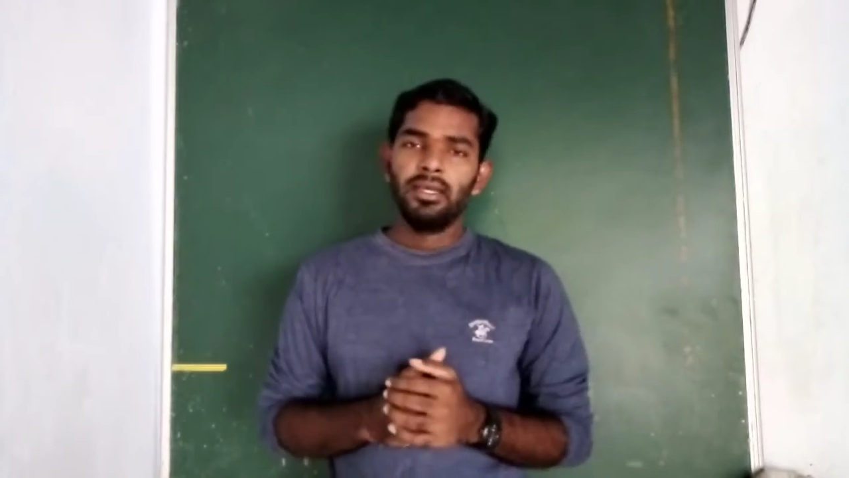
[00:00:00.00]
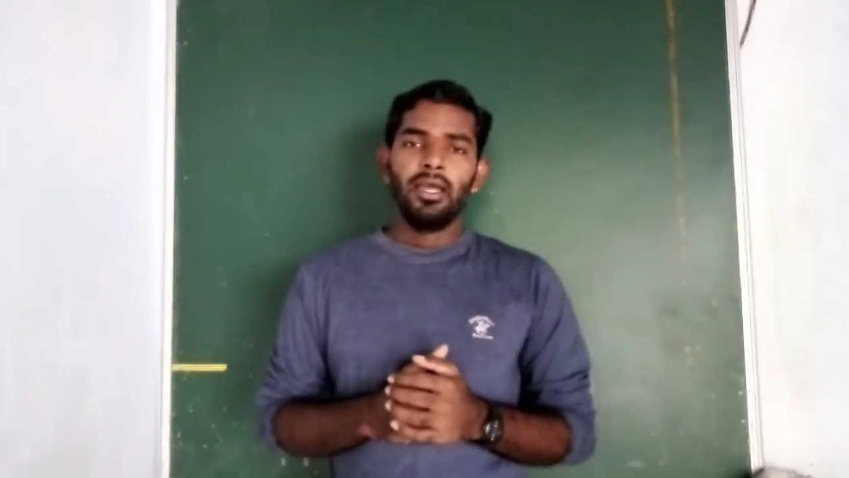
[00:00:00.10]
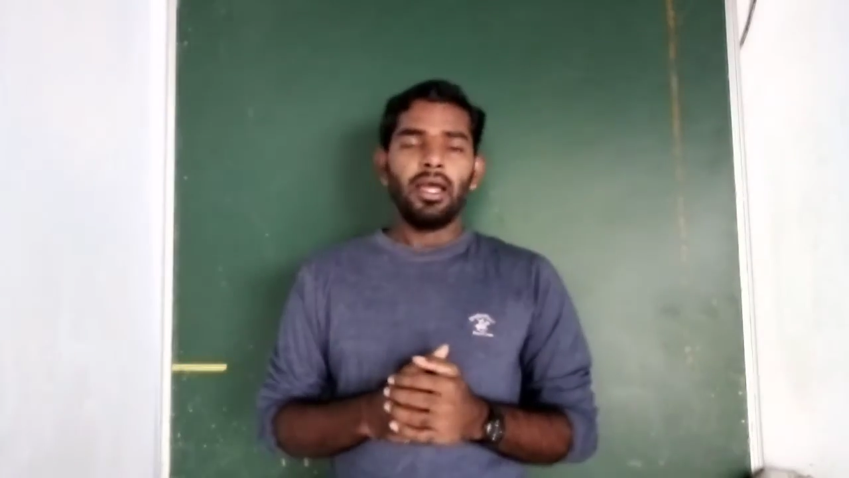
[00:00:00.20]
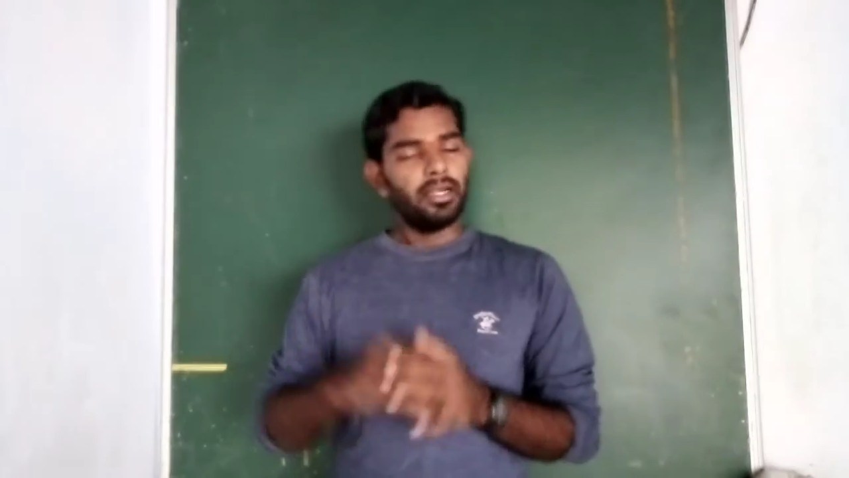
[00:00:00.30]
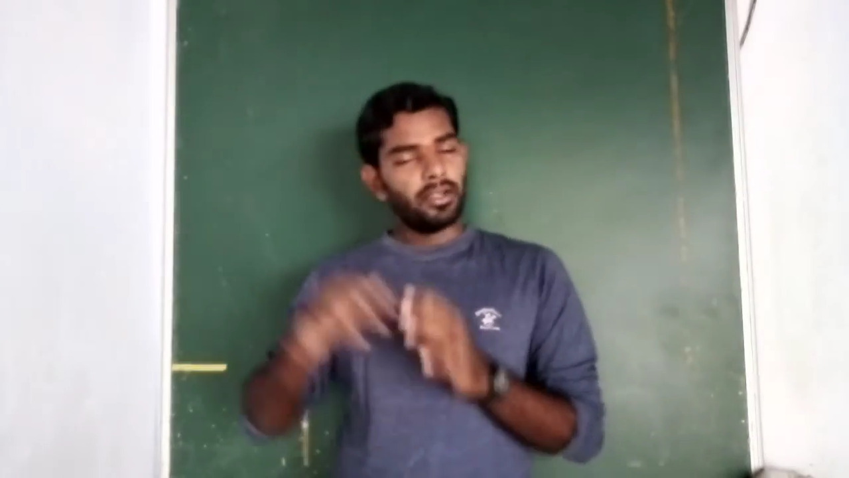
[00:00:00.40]

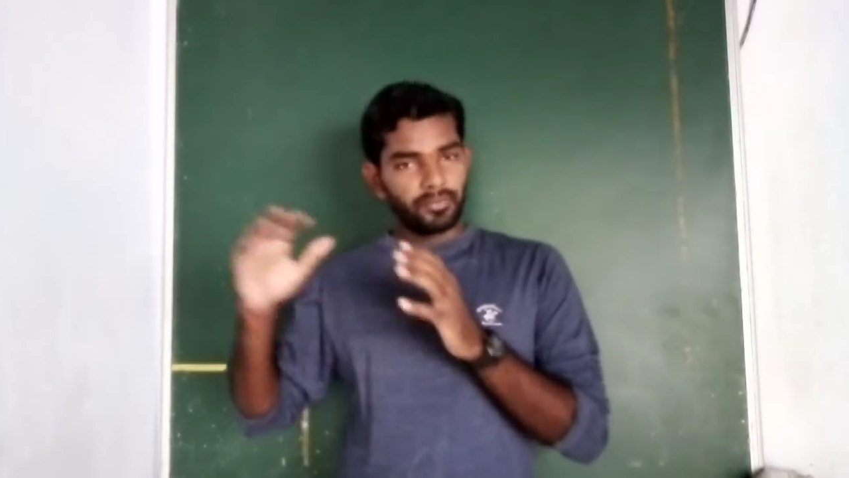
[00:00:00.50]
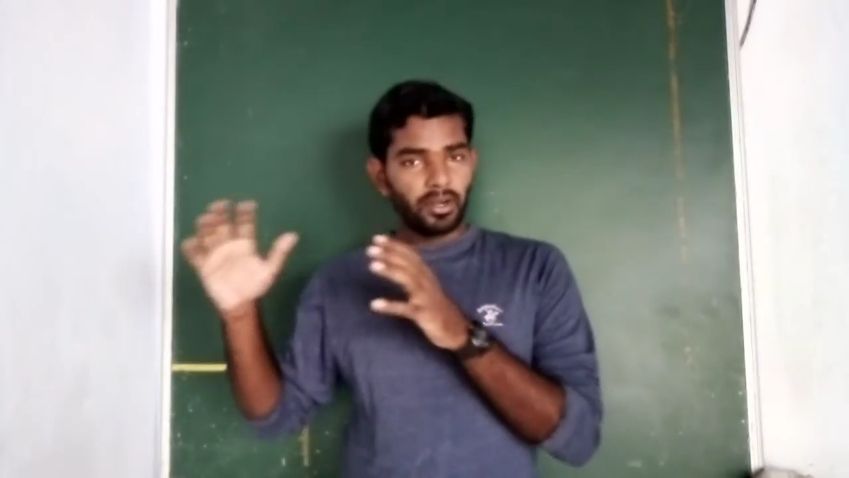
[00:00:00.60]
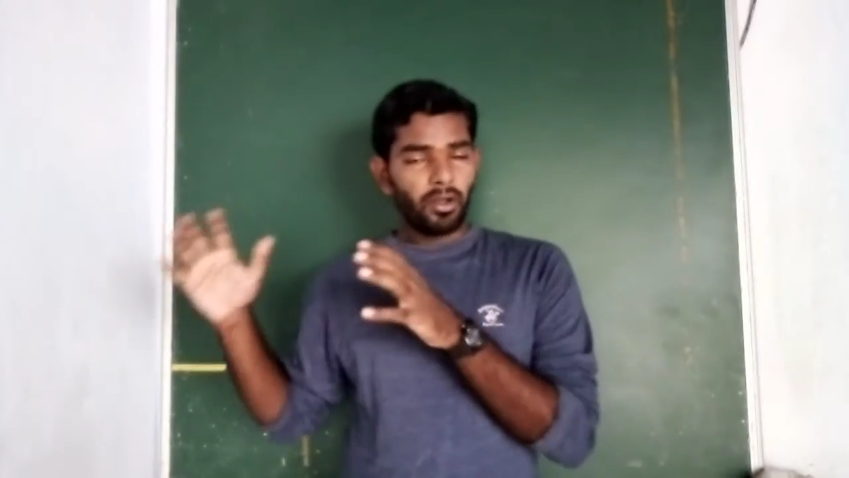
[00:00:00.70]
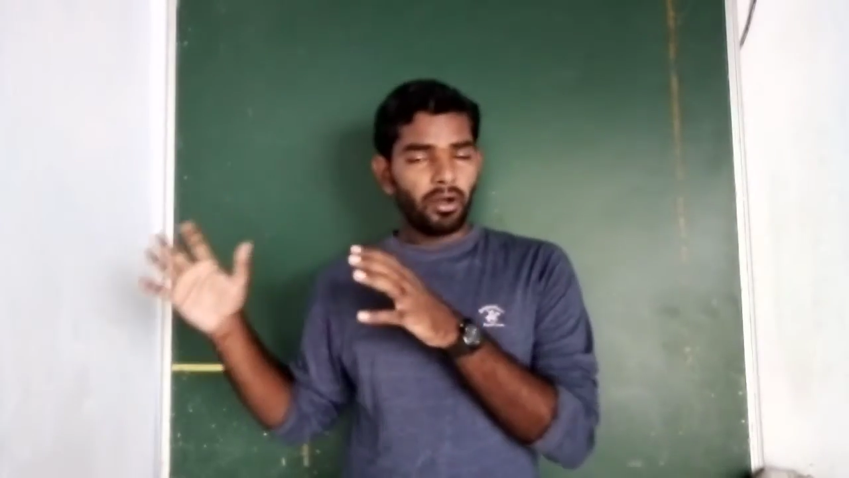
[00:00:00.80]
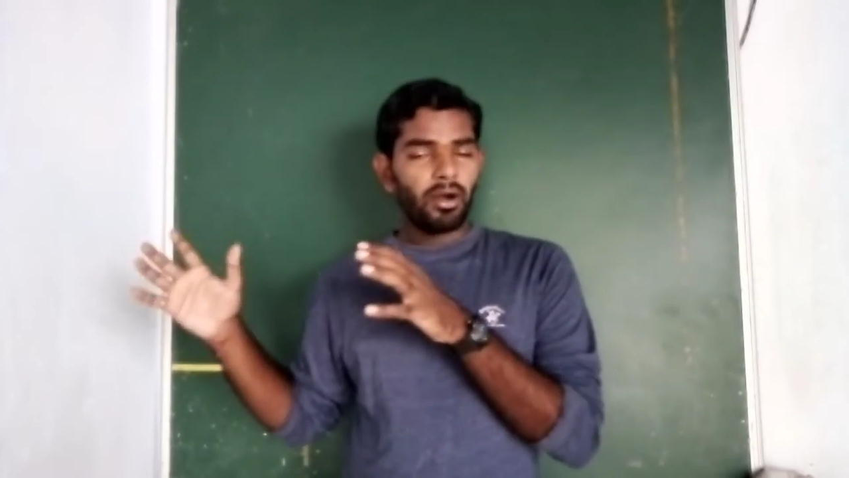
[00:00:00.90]
And after
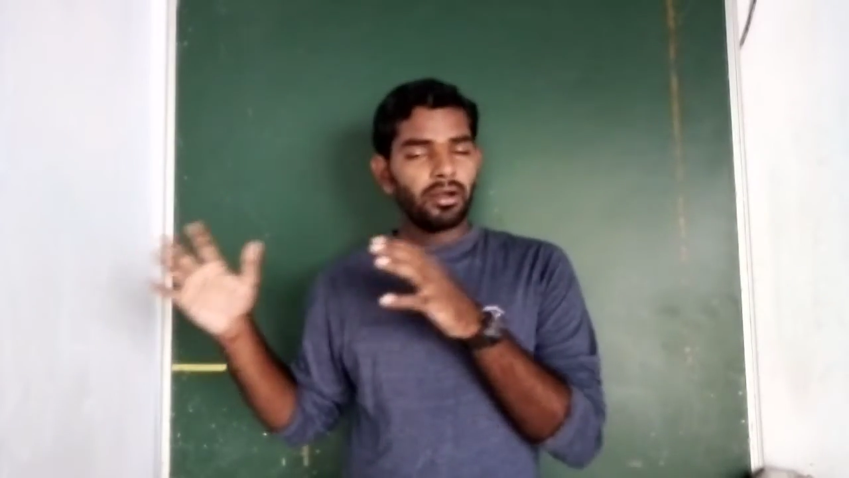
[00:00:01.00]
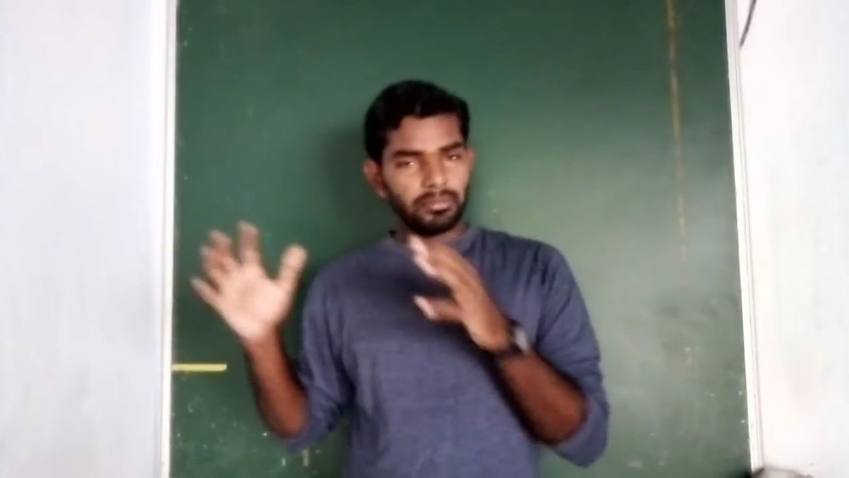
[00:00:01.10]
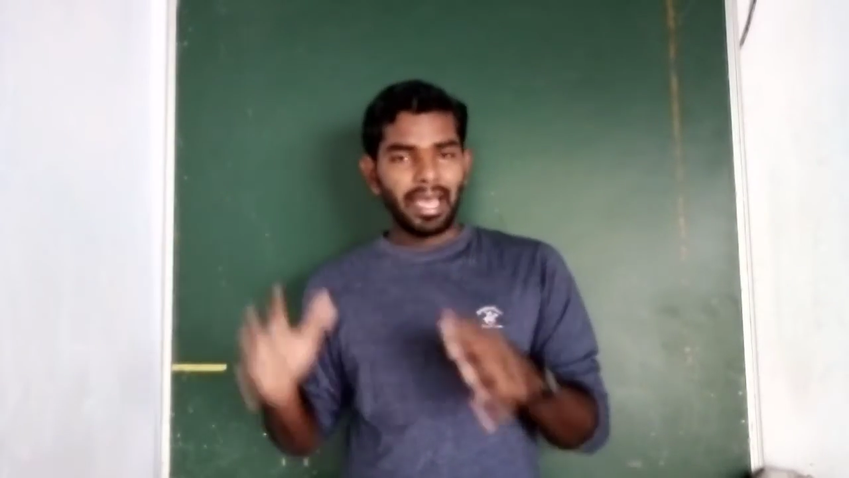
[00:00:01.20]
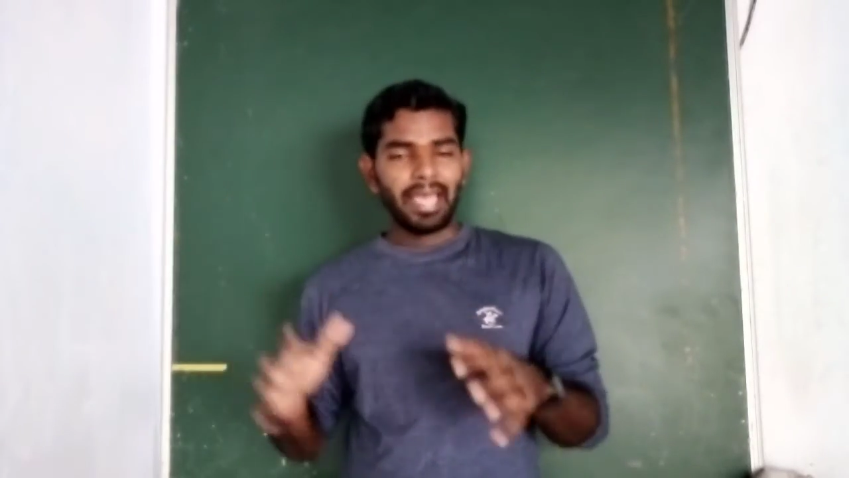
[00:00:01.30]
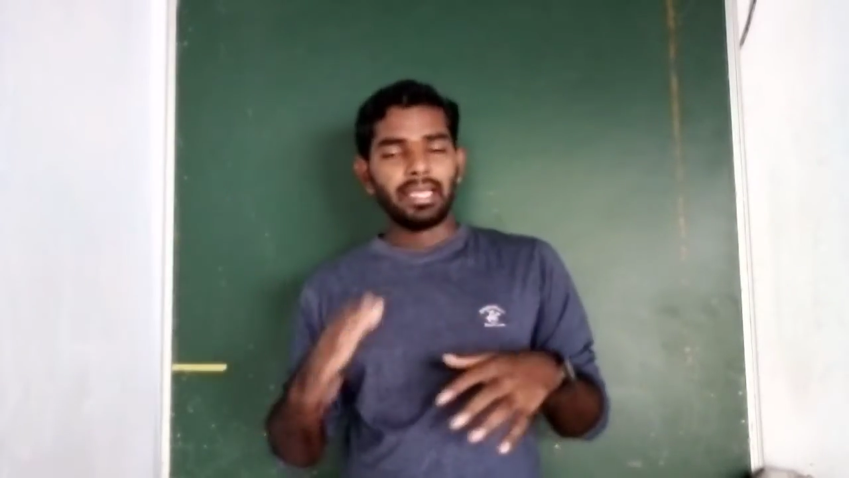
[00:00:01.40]
long
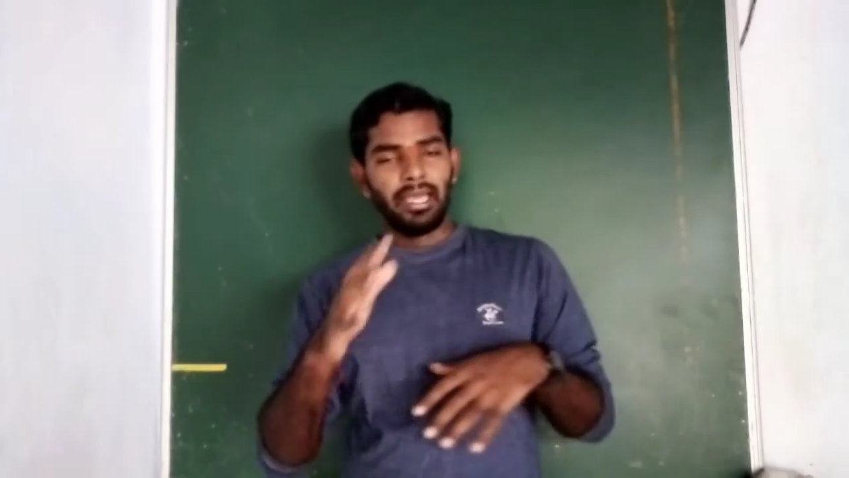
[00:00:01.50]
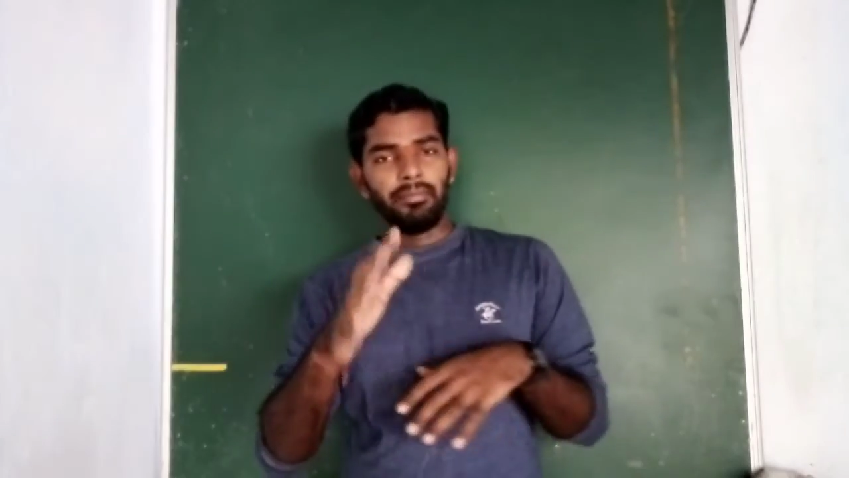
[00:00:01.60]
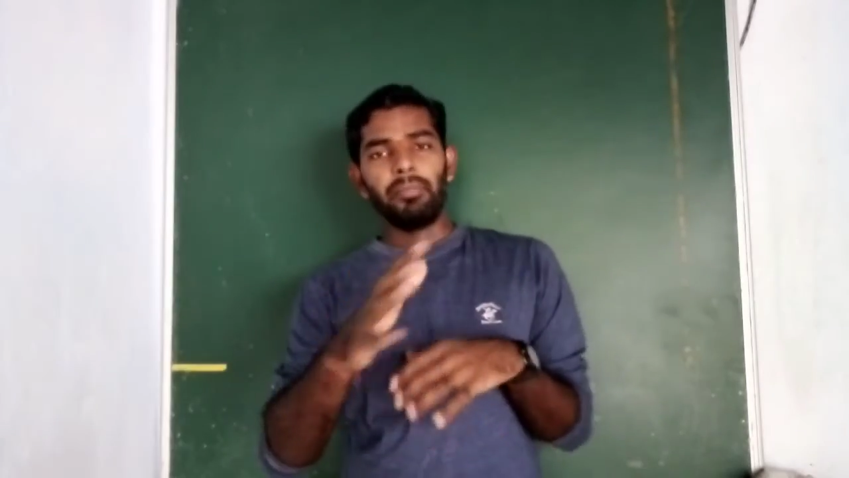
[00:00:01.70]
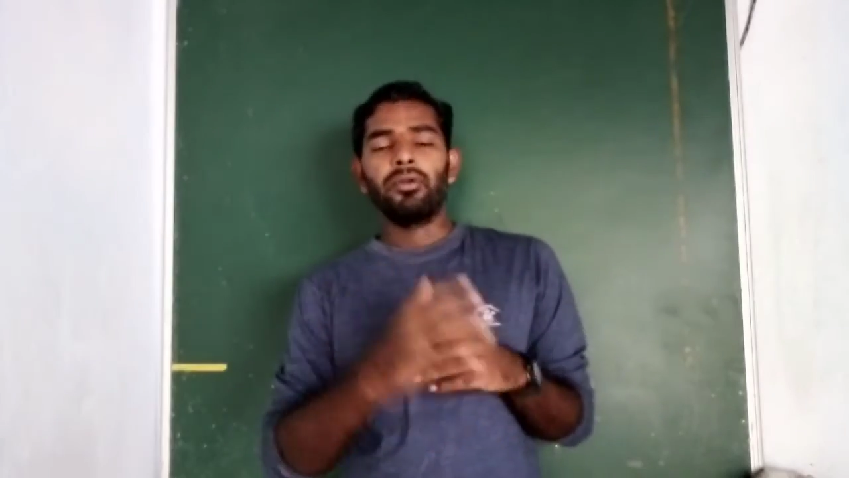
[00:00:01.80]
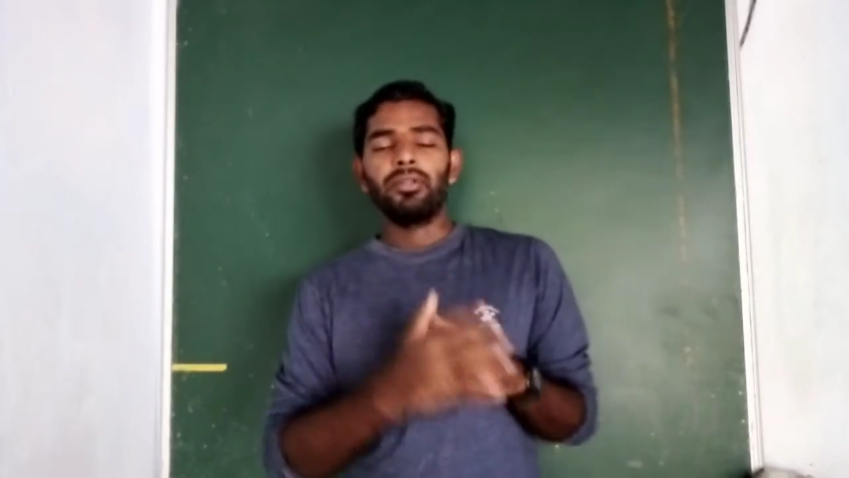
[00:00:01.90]
back I am
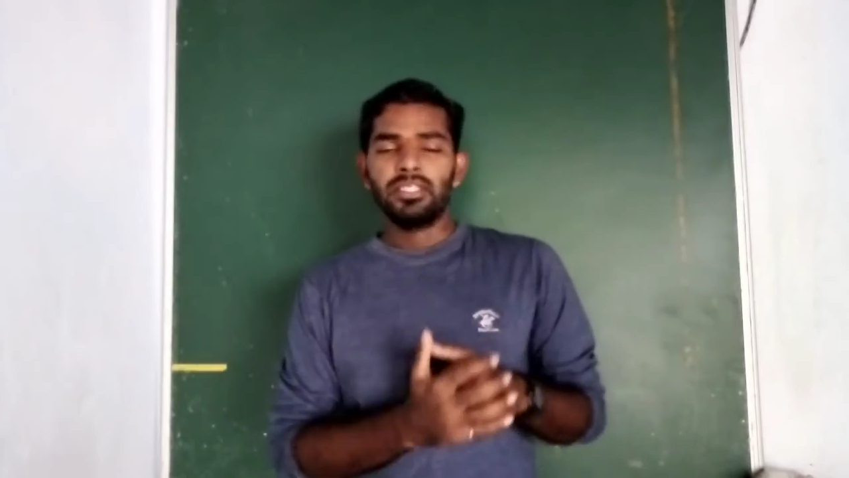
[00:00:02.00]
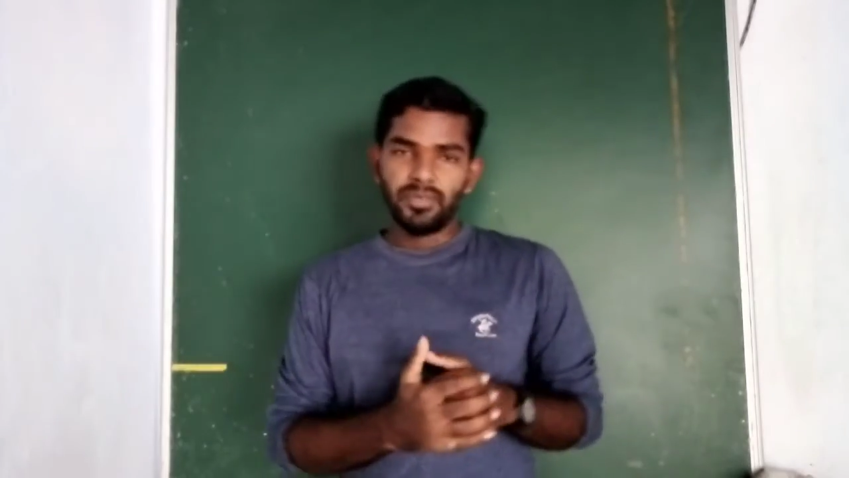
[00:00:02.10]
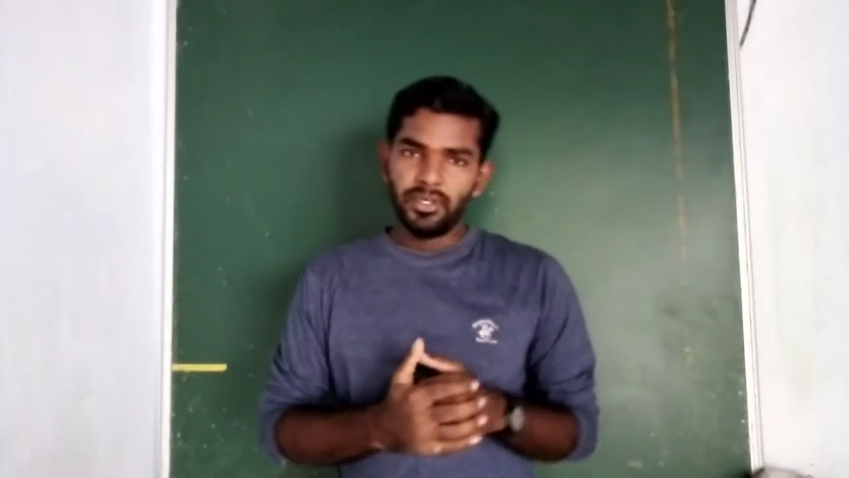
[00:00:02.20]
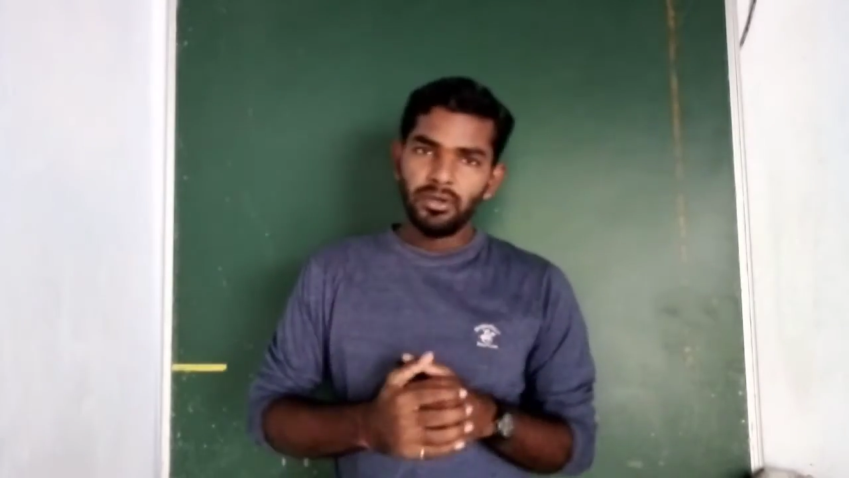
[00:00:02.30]
uploading this video.